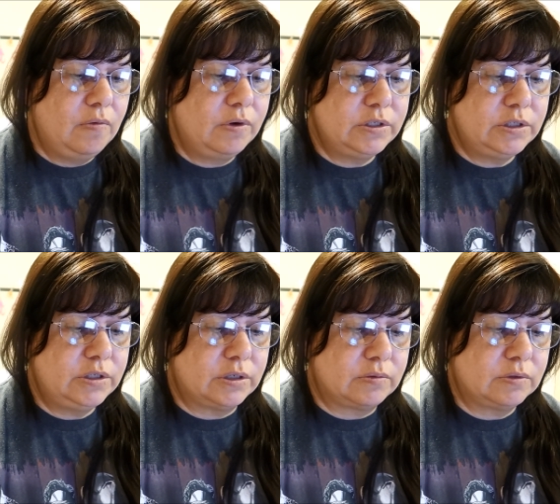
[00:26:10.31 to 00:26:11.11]
Which,
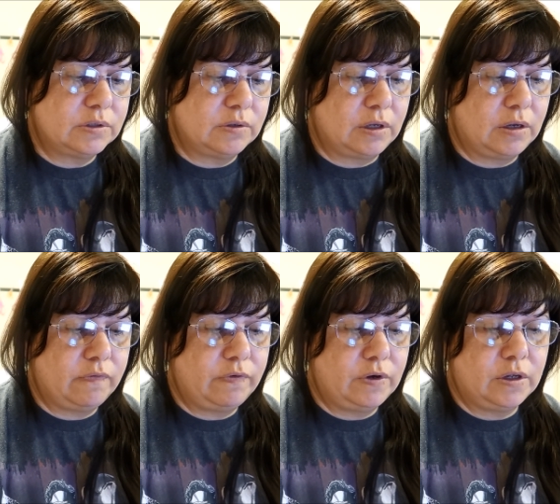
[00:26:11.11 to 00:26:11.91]
you know, it's only
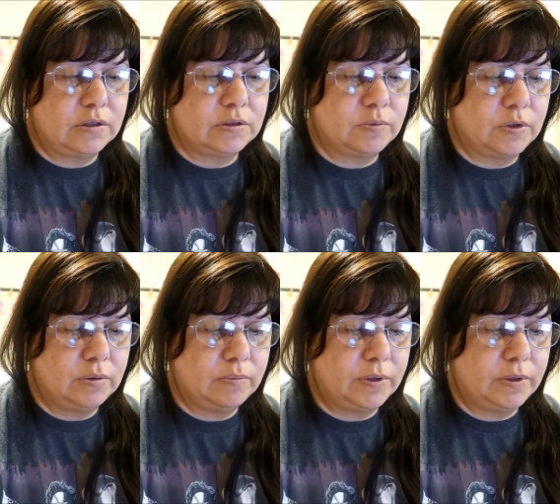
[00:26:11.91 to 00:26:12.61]
a few dollars more.